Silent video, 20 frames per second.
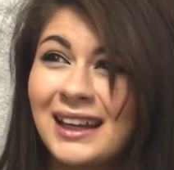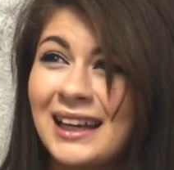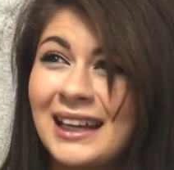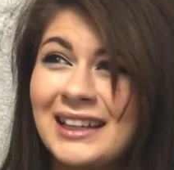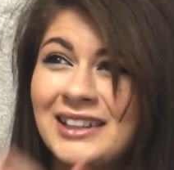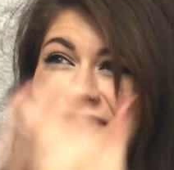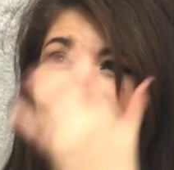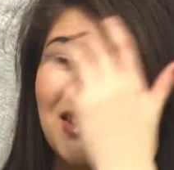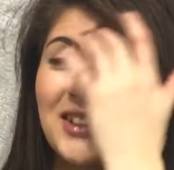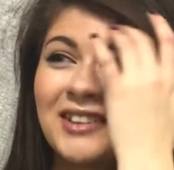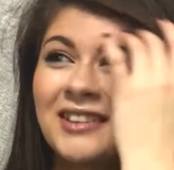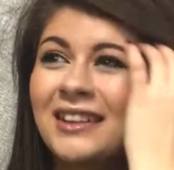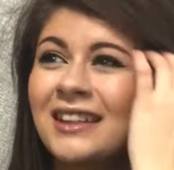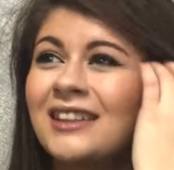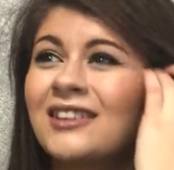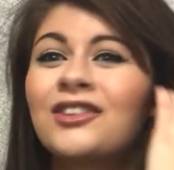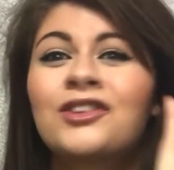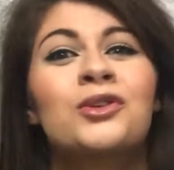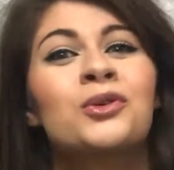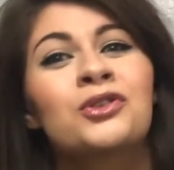
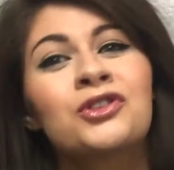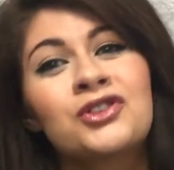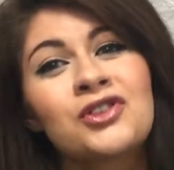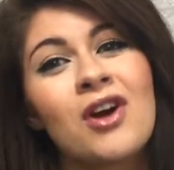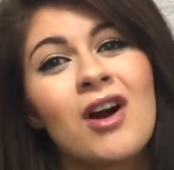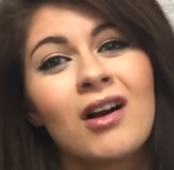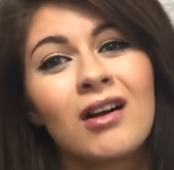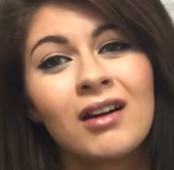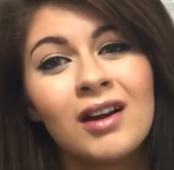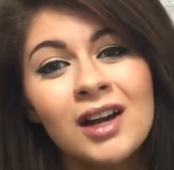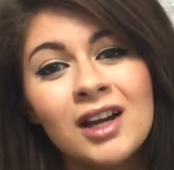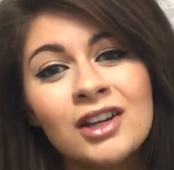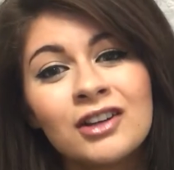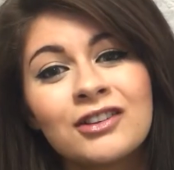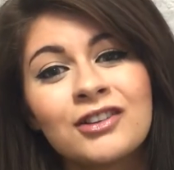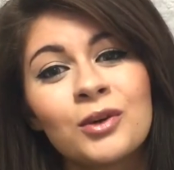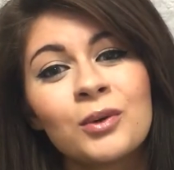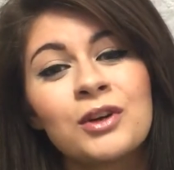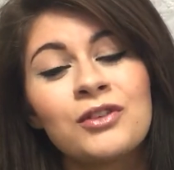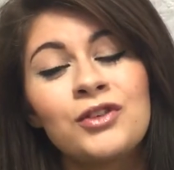It's too strong.
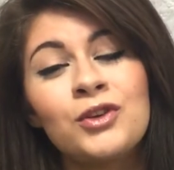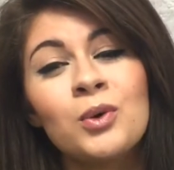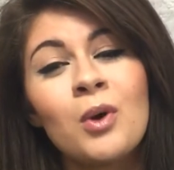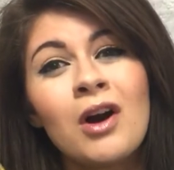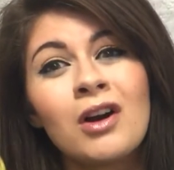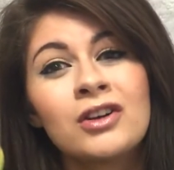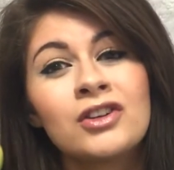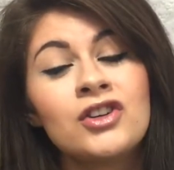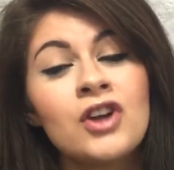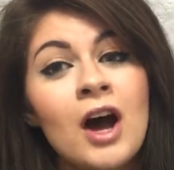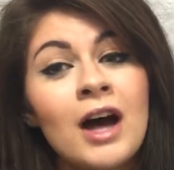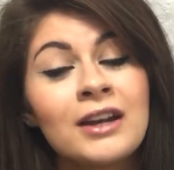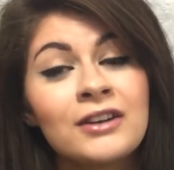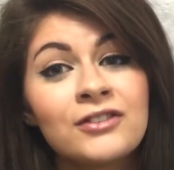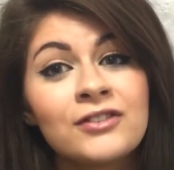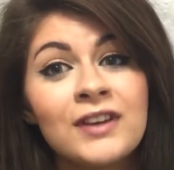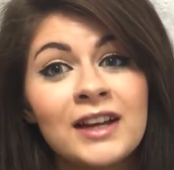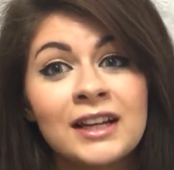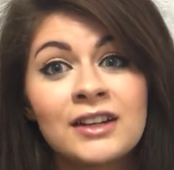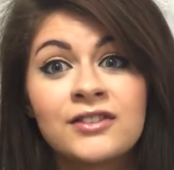So if you are not a
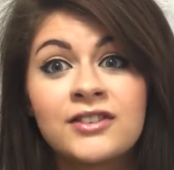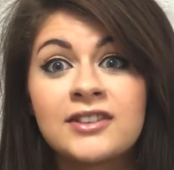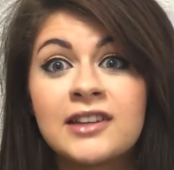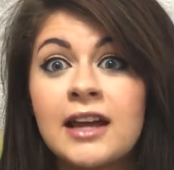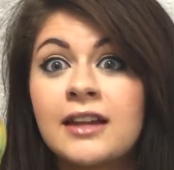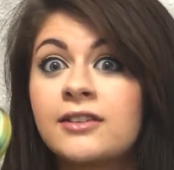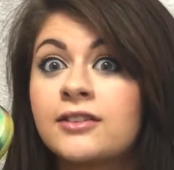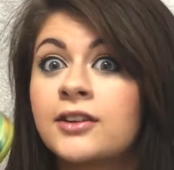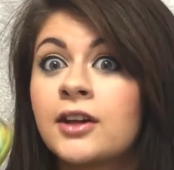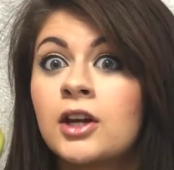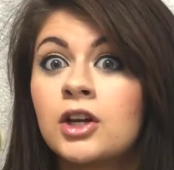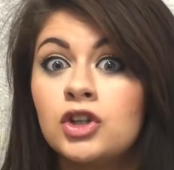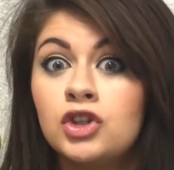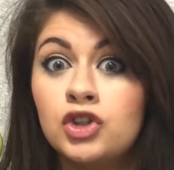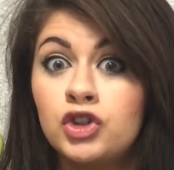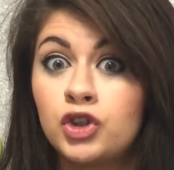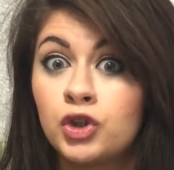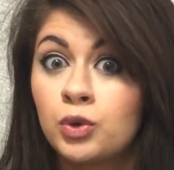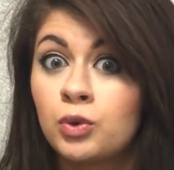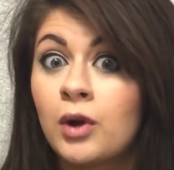fan of scents,
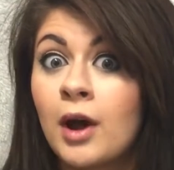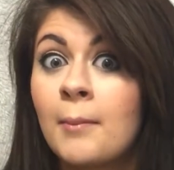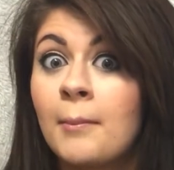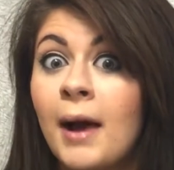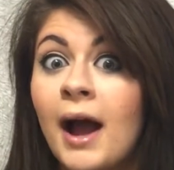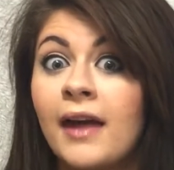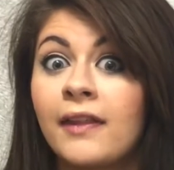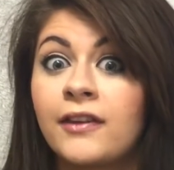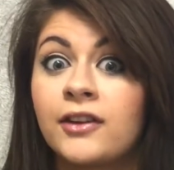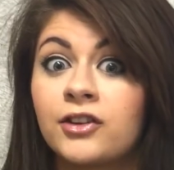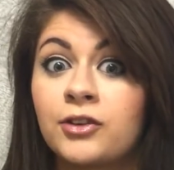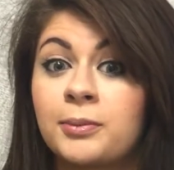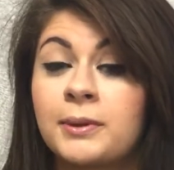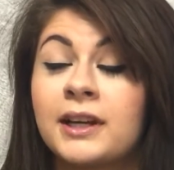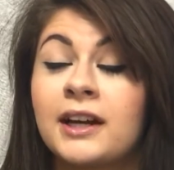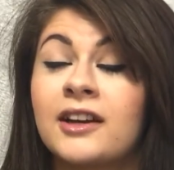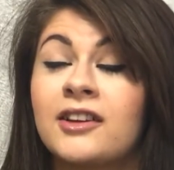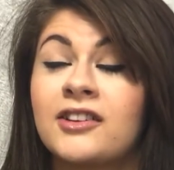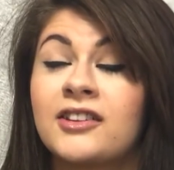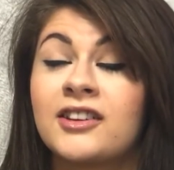do not buy this,
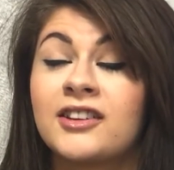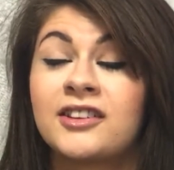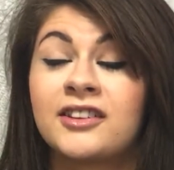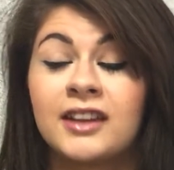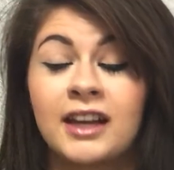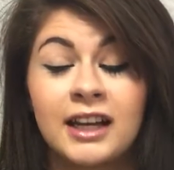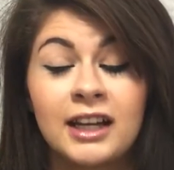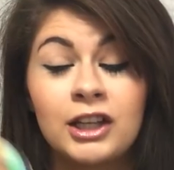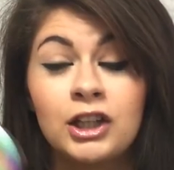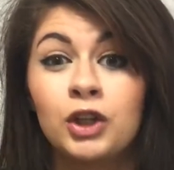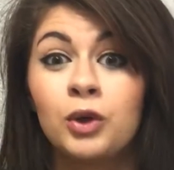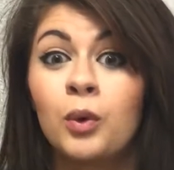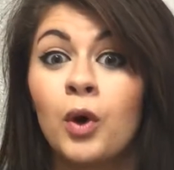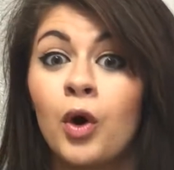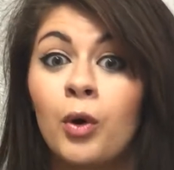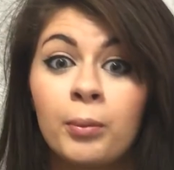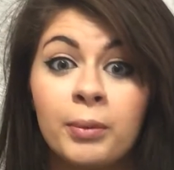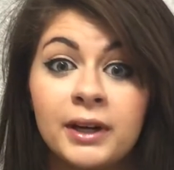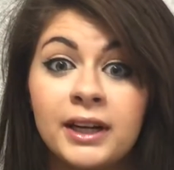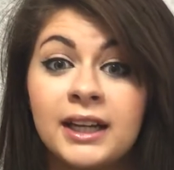because the second you
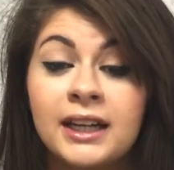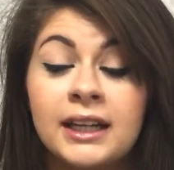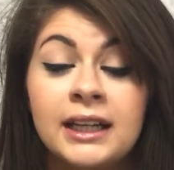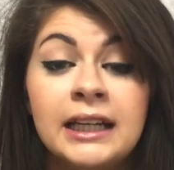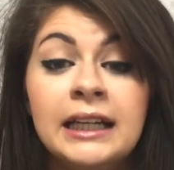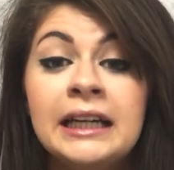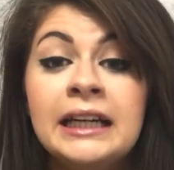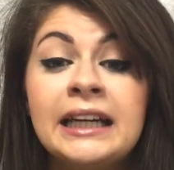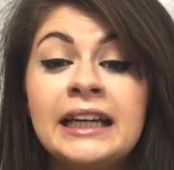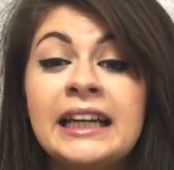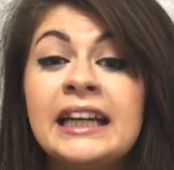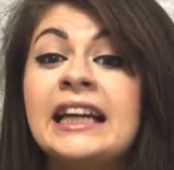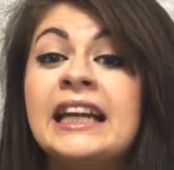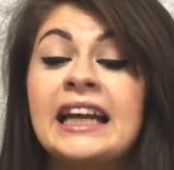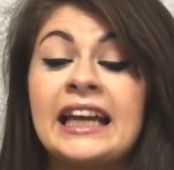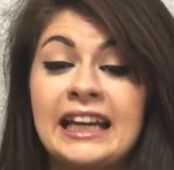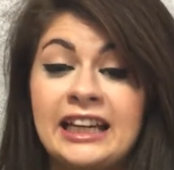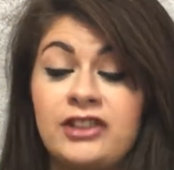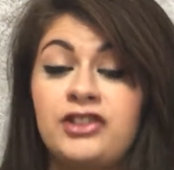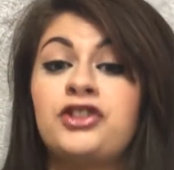open it, it
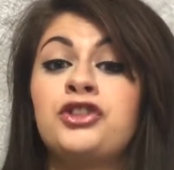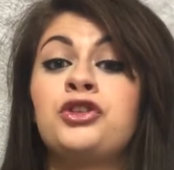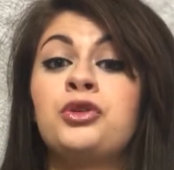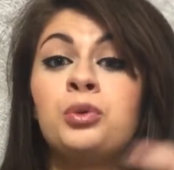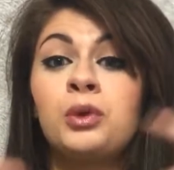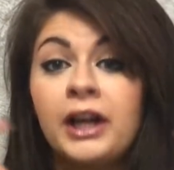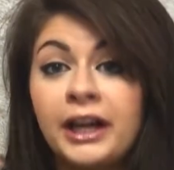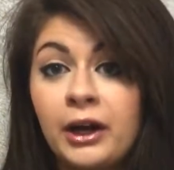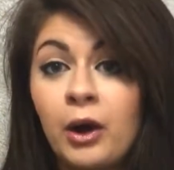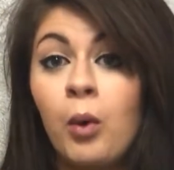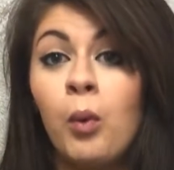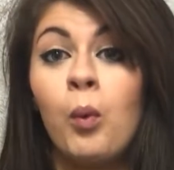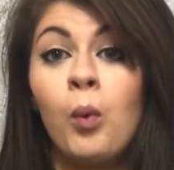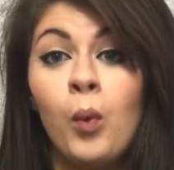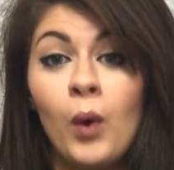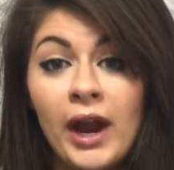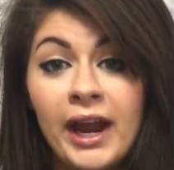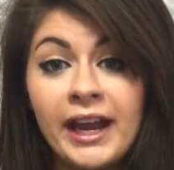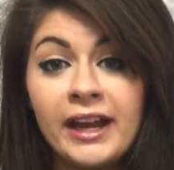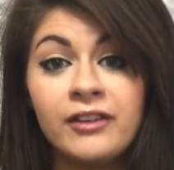hits you like a
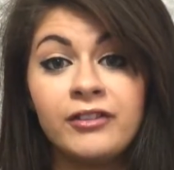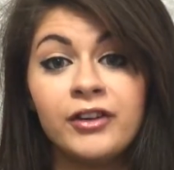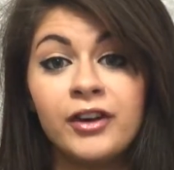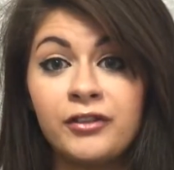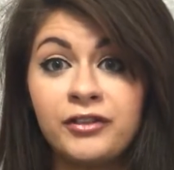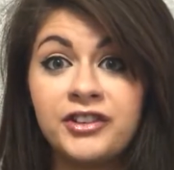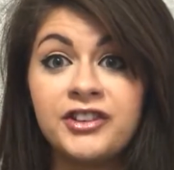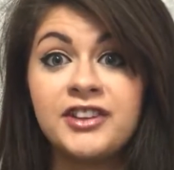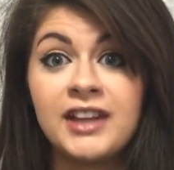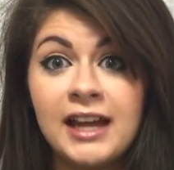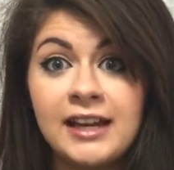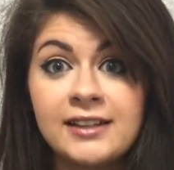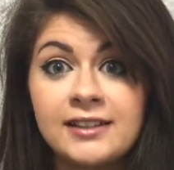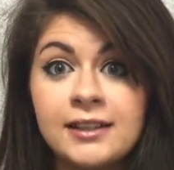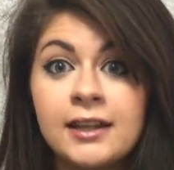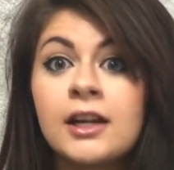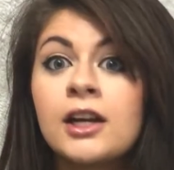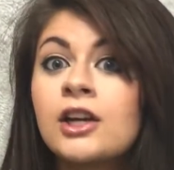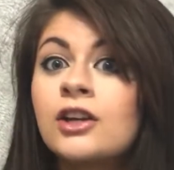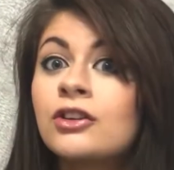wave of
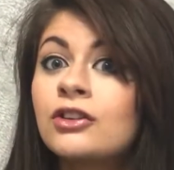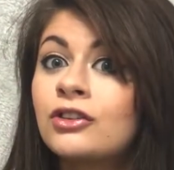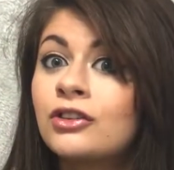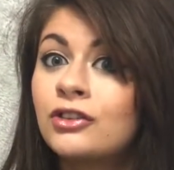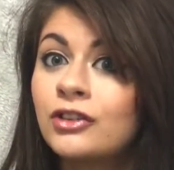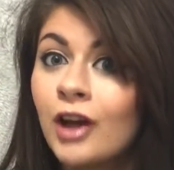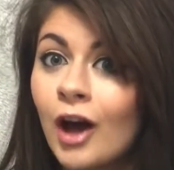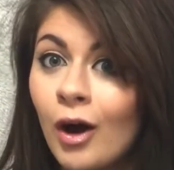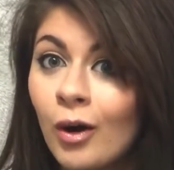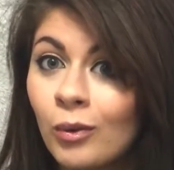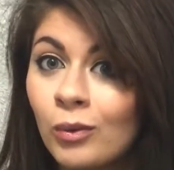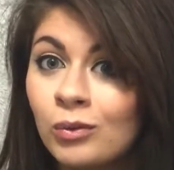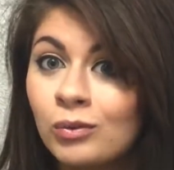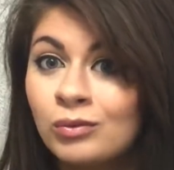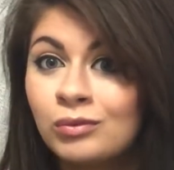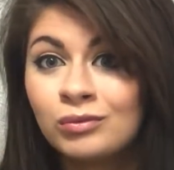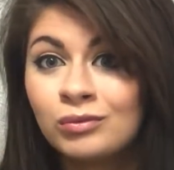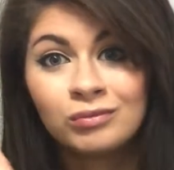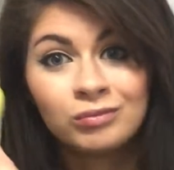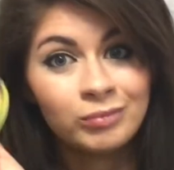scent. So
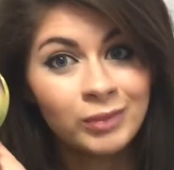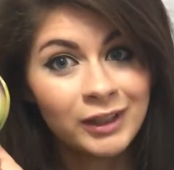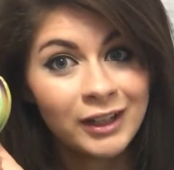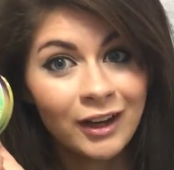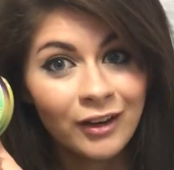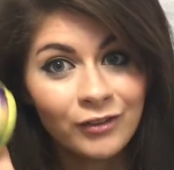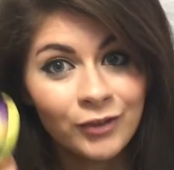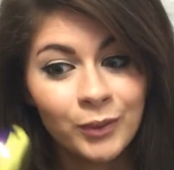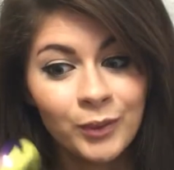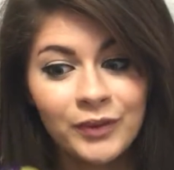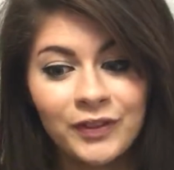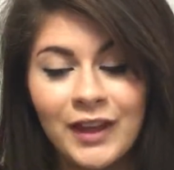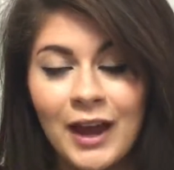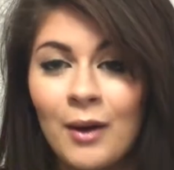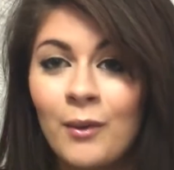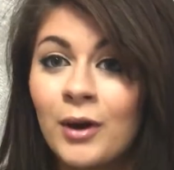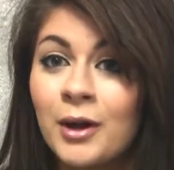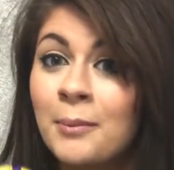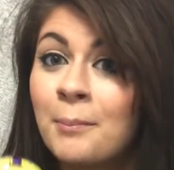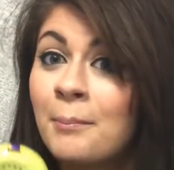be careful with
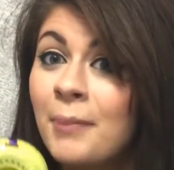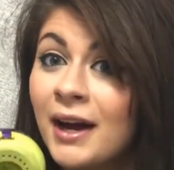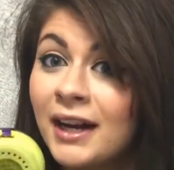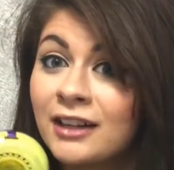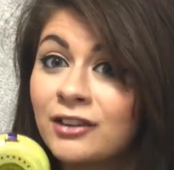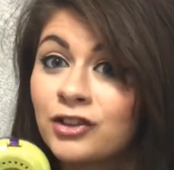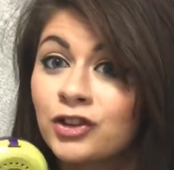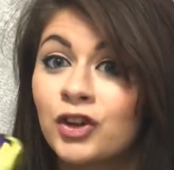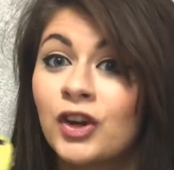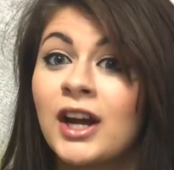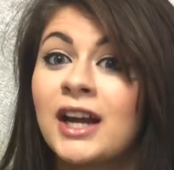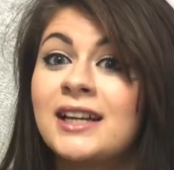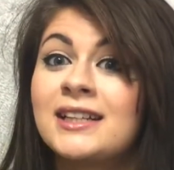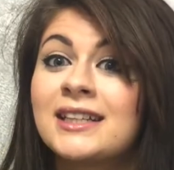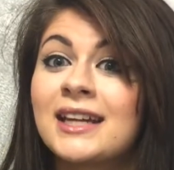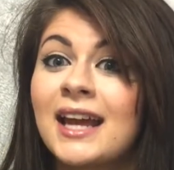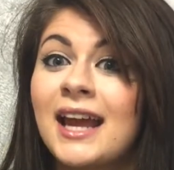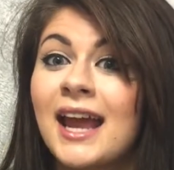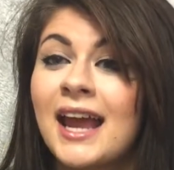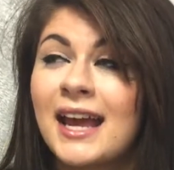that one. But it's great,
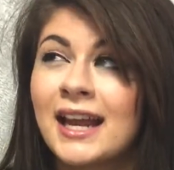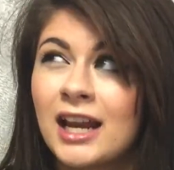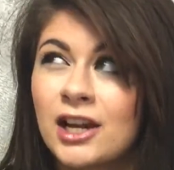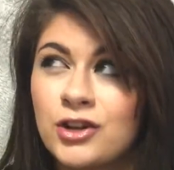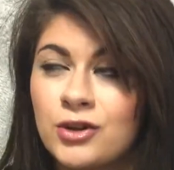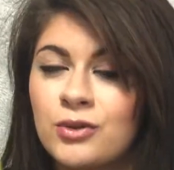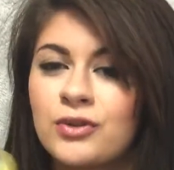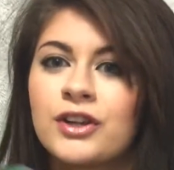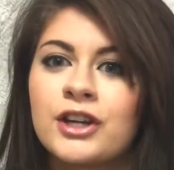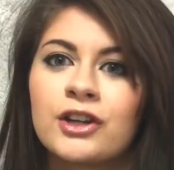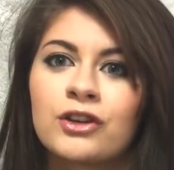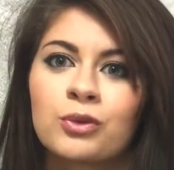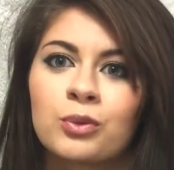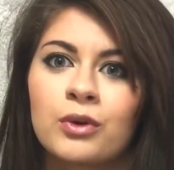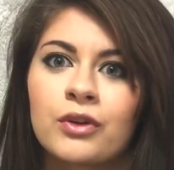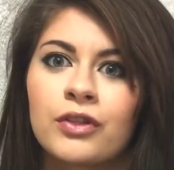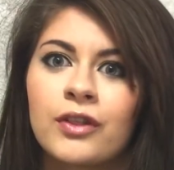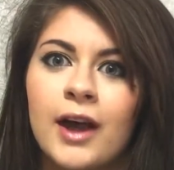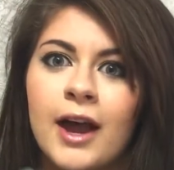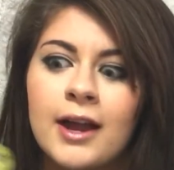and I do think it's
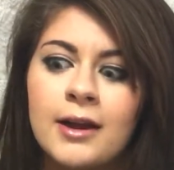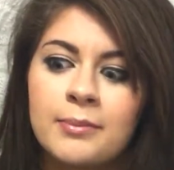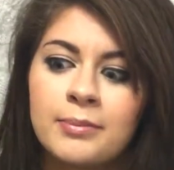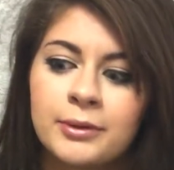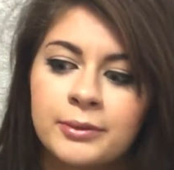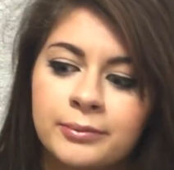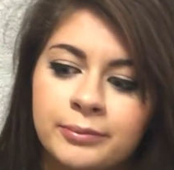worth the hype.